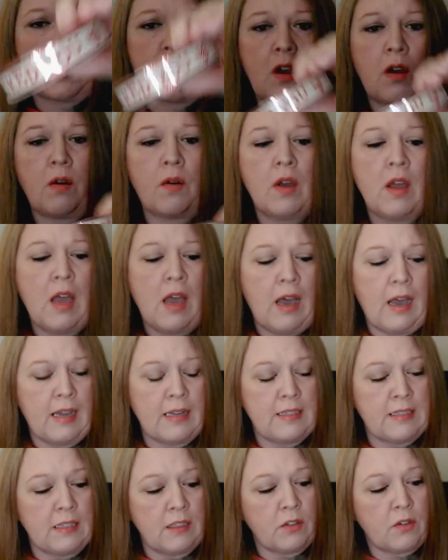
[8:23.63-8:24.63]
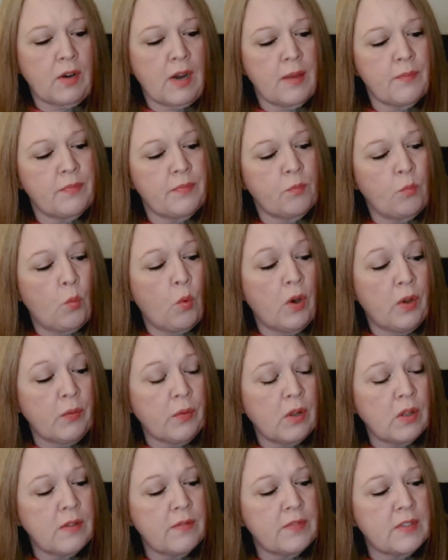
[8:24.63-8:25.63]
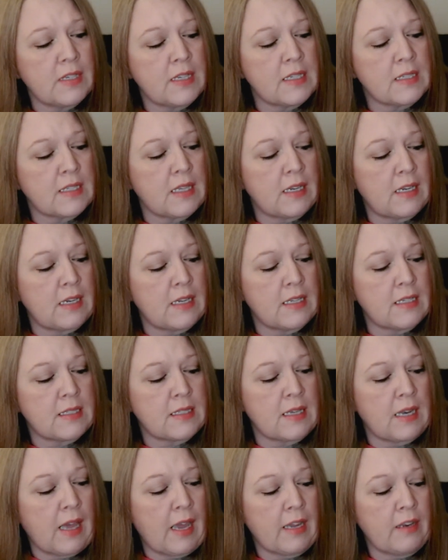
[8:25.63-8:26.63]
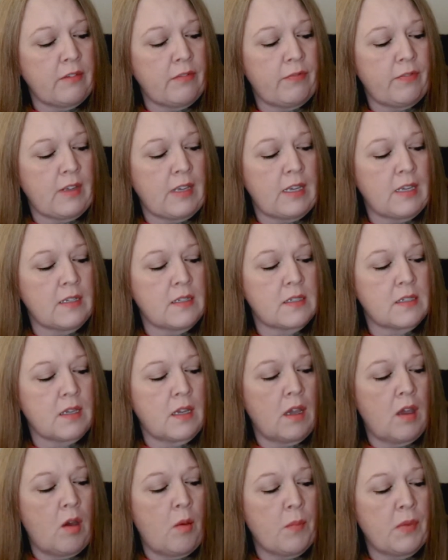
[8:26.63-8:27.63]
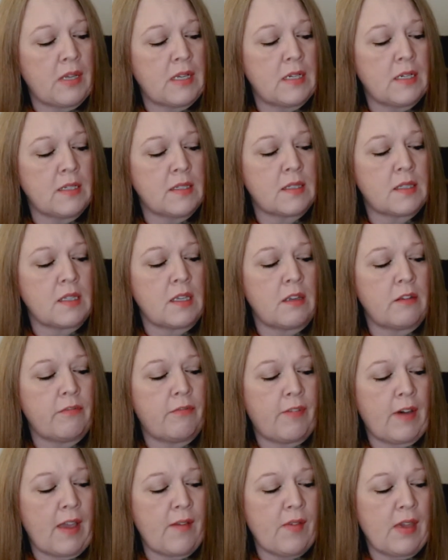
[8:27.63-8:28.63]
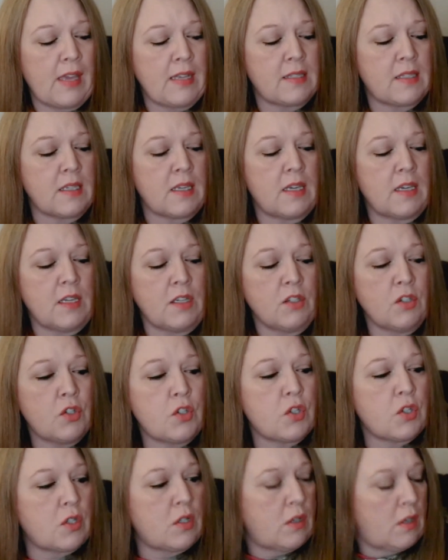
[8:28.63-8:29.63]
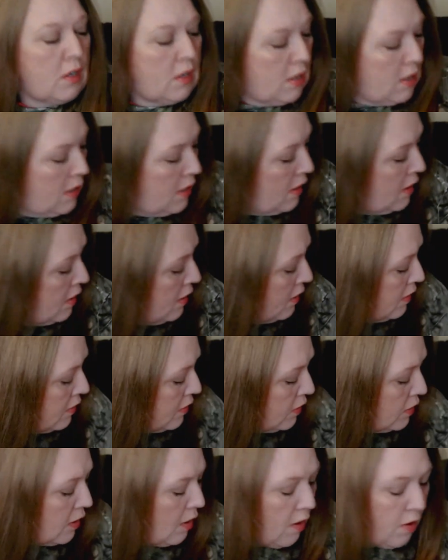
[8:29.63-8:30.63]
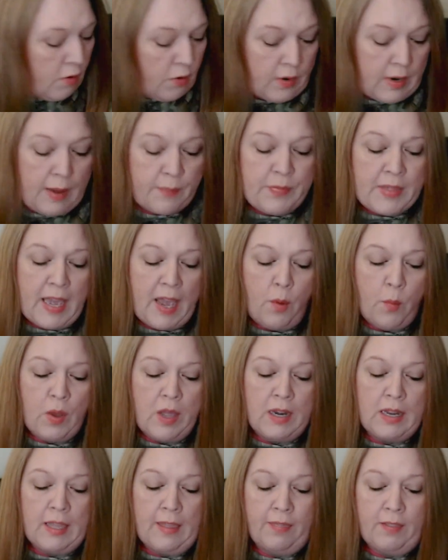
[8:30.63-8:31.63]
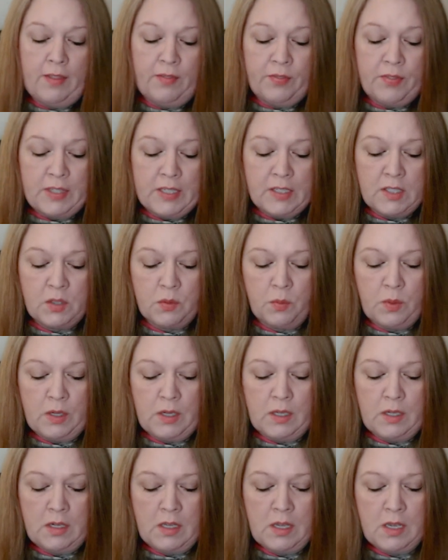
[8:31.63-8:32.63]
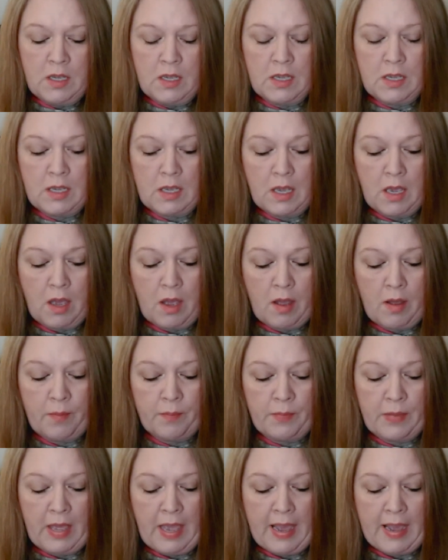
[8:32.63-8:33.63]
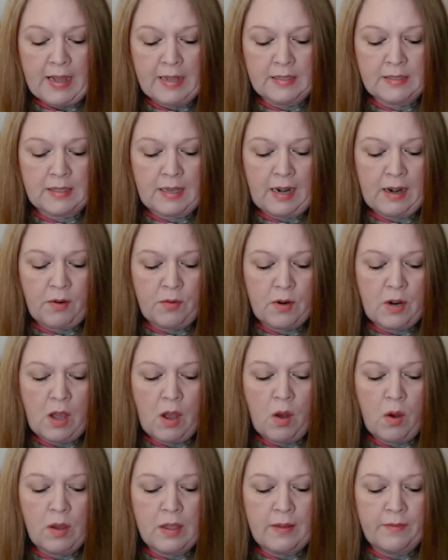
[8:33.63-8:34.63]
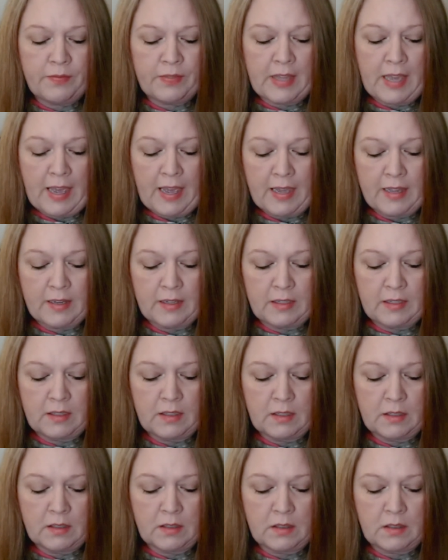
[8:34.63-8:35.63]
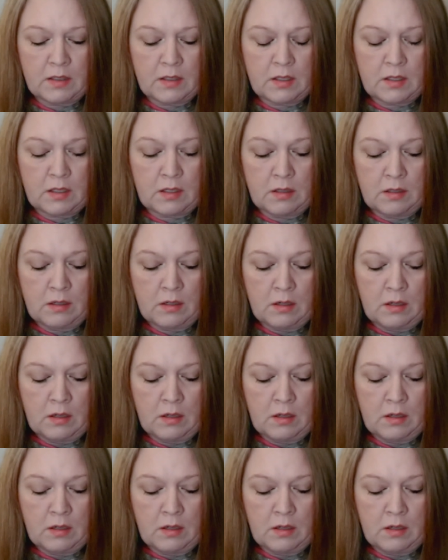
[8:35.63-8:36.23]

So I did grab one roll of this, and it is nine feet. Um, it is the five eighths inch. So grab that one. And then this one Um, has, I don't know if that is,